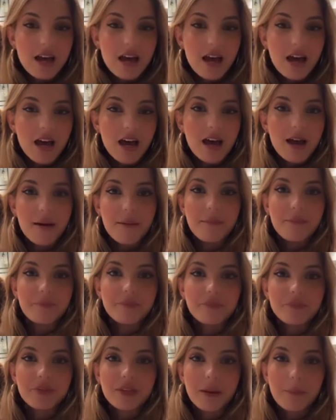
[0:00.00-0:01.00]

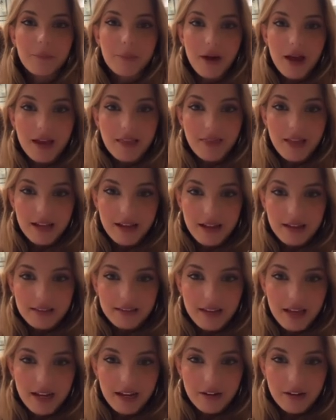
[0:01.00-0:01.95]
But like I said,